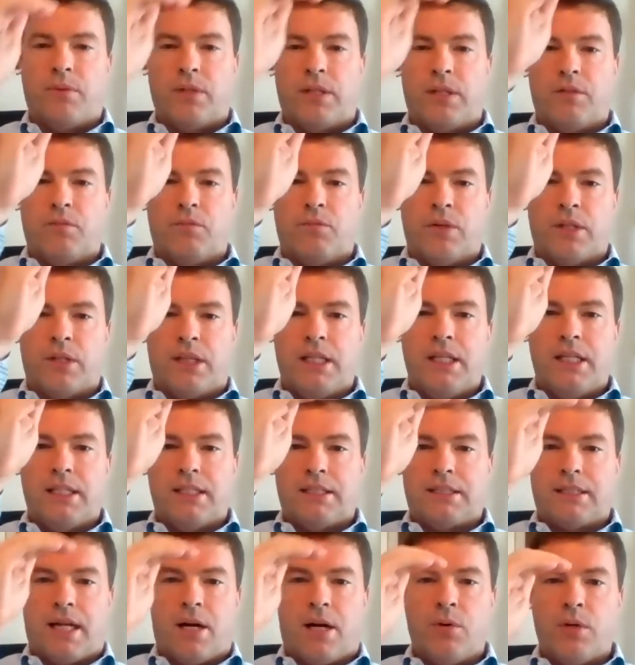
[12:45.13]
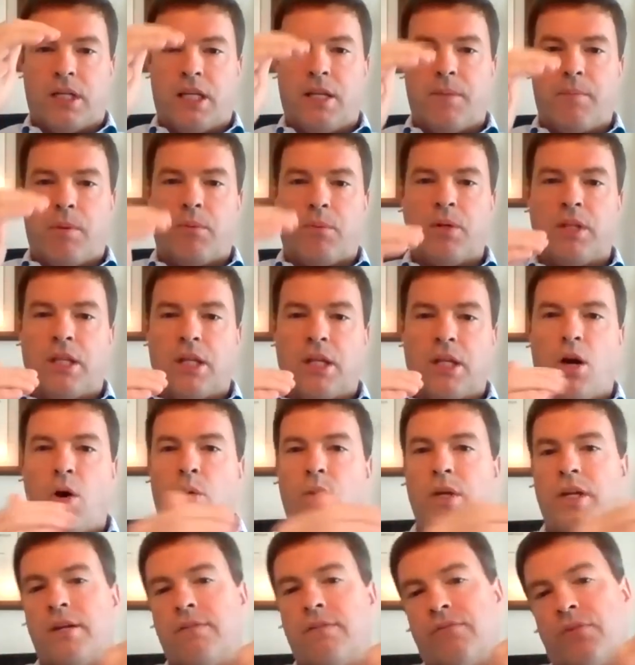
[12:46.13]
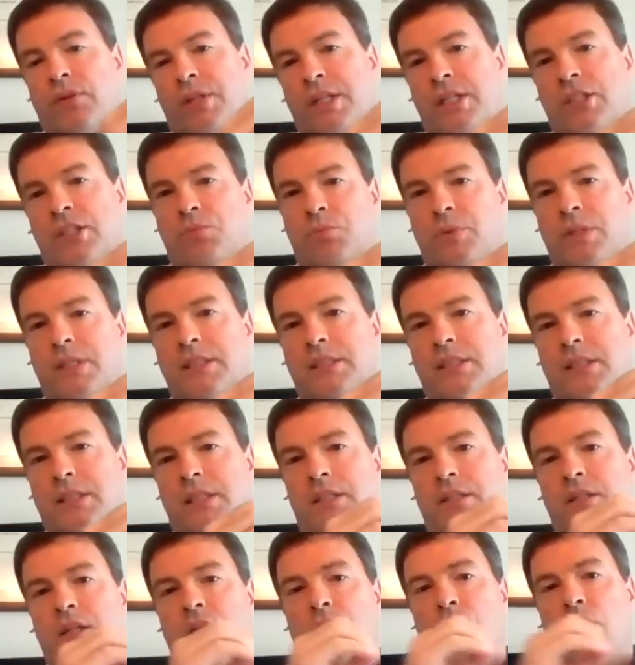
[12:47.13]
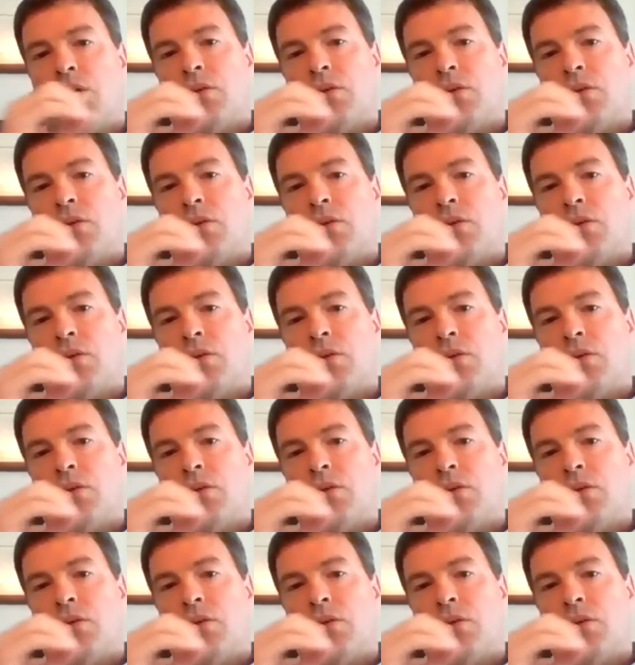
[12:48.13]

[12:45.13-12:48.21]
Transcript: with this, I would keep it with the OEM for this reason.